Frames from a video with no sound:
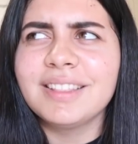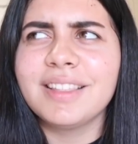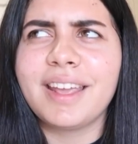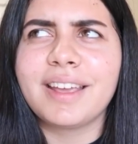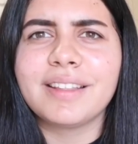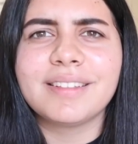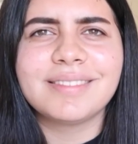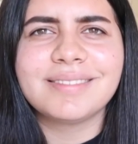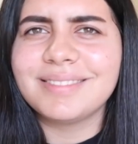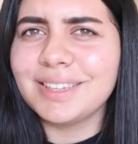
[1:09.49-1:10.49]
Like,
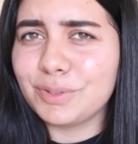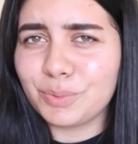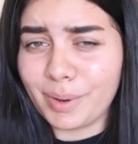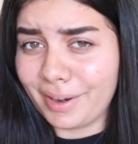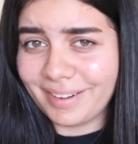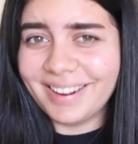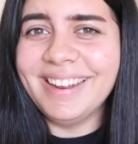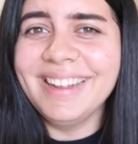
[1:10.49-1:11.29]
it's weird.